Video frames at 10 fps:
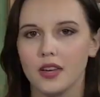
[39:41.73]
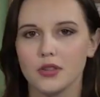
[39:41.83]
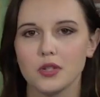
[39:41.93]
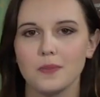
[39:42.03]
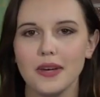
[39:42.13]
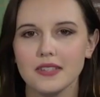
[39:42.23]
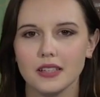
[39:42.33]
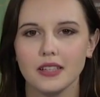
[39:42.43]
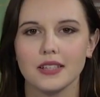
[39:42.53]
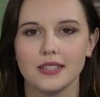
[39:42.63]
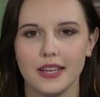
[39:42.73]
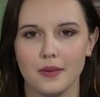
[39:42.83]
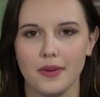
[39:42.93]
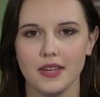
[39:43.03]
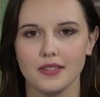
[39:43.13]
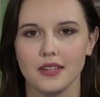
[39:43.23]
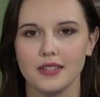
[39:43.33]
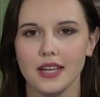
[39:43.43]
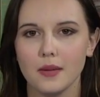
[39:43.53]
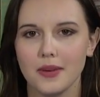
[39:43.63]
So it's basically a database, and
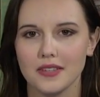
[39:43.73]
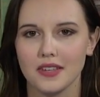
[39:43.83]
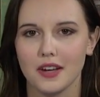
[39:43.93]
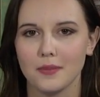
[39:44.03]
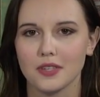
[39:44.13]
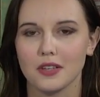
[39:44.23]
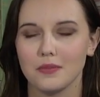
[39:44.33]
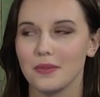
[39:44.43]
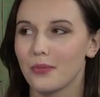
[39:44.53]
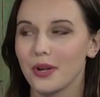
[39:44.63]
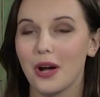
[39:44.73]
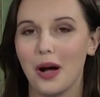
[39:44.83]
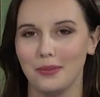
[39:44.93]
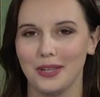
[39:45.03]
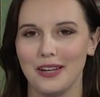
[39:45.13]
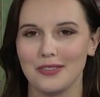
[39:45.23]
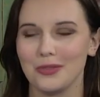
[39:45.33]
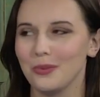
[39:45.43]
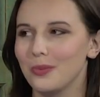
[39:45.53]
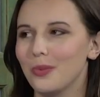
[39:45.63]
database setups can be pretty complicated.
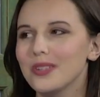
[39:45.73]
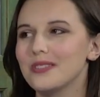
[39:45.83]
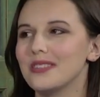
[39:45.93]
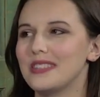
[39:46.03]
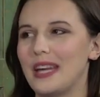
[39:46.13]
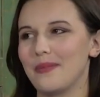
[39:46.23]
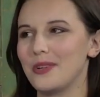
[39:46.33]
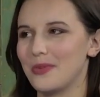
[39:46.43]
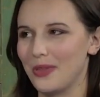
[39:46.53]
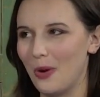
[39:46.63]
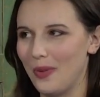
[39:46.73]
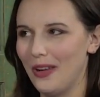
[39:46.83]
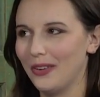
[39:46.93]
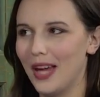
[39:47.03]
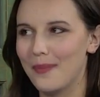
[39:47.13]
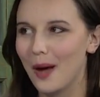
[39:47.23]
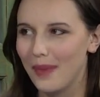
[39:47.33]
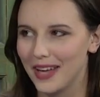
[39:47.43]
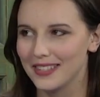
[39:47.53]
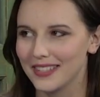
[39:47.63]
So what's the damage with OpenLDAP? How
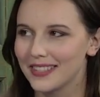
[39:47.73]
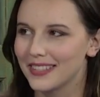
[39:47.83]
bad is it?